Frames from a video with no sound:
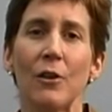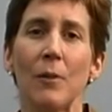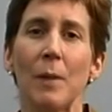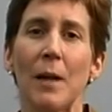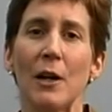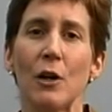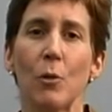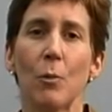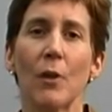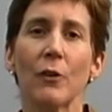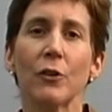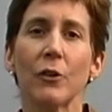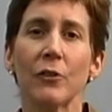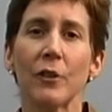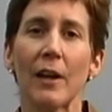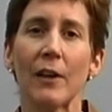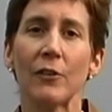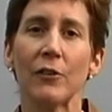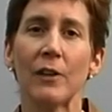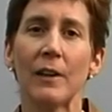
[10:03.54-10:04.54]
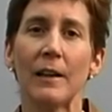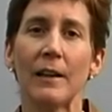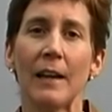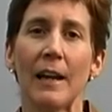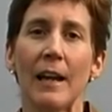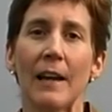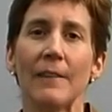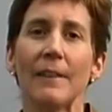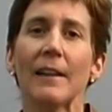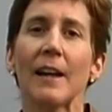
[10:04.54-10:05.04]
to manual muscle testing
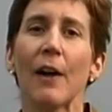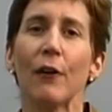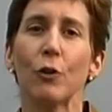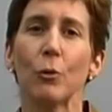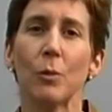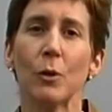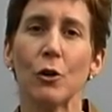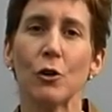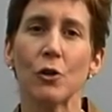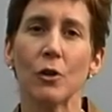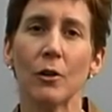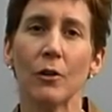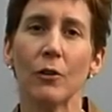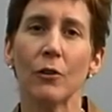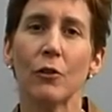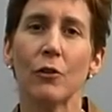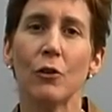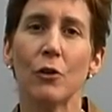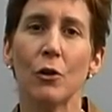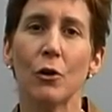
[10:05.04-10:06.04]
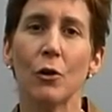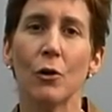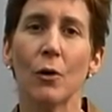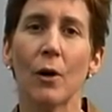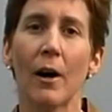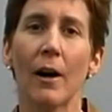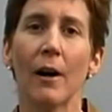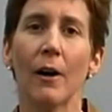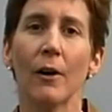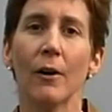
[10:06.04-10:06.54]
and the contributions to
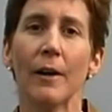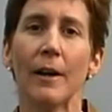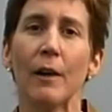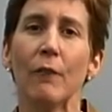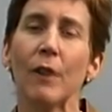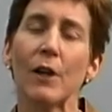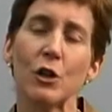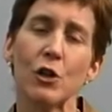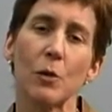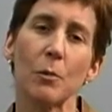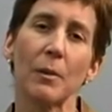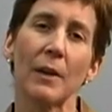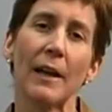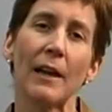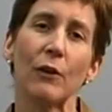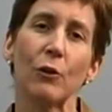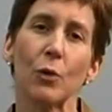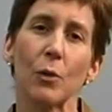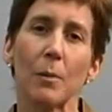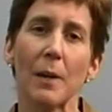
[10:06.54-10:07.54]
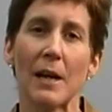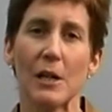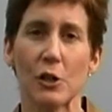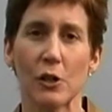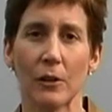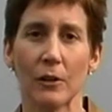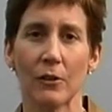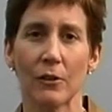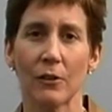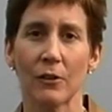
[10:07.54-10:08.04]
our intervention plans with
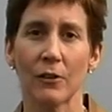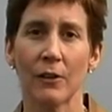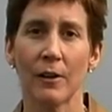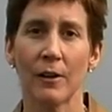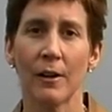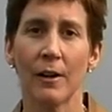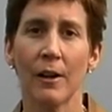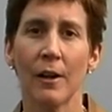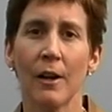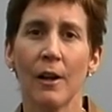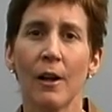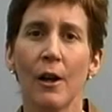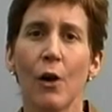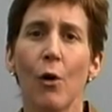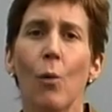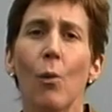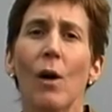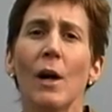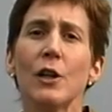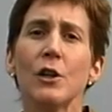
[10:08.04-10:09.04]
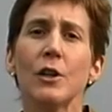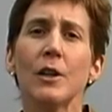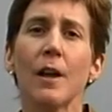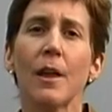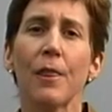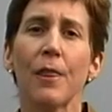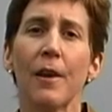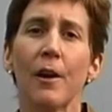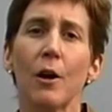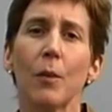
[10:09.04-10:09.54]
patients. Why should
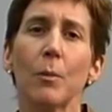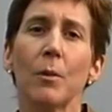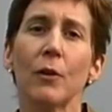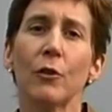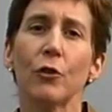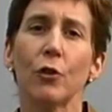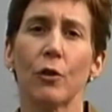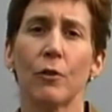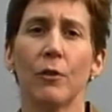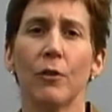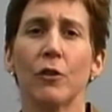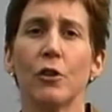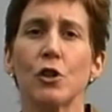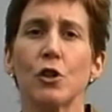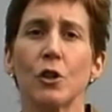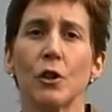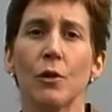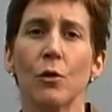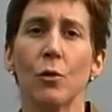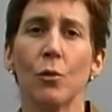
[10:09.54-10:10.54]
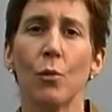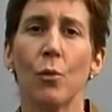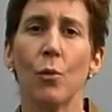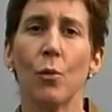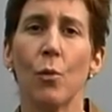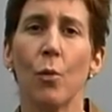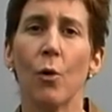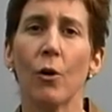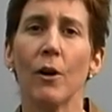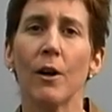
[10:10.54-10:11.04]
a therapist or a physician
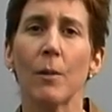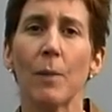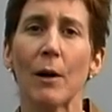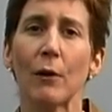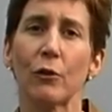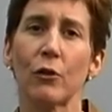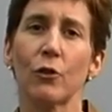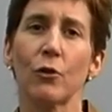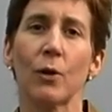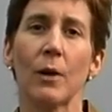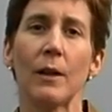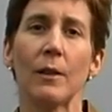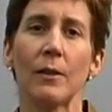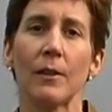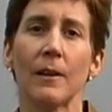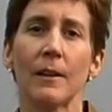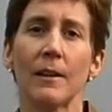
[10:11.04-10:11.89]
worry about strength?